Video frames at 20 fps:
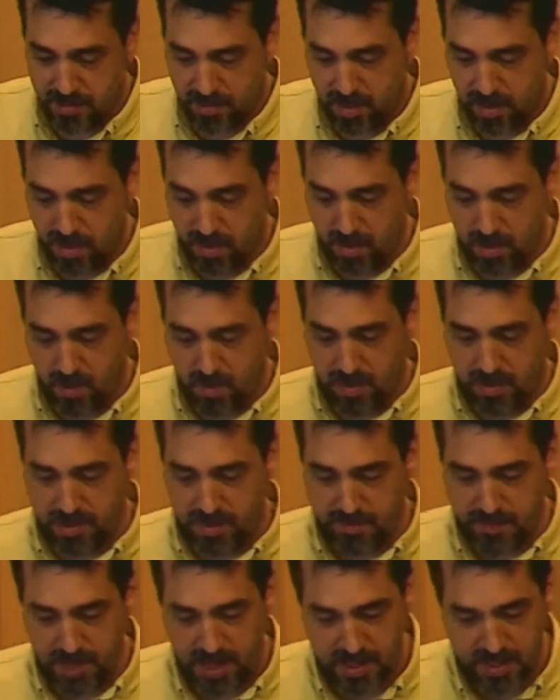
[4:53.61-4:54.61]
heart knowing
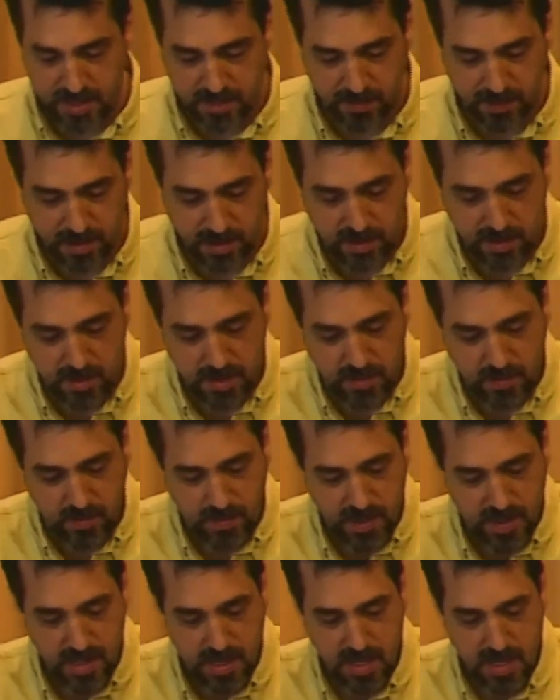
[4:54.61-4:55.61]
that past failures of
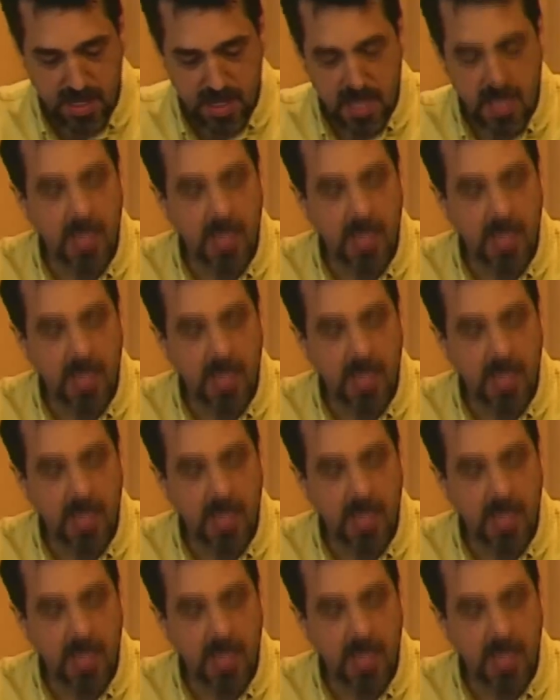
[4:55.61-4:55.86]
we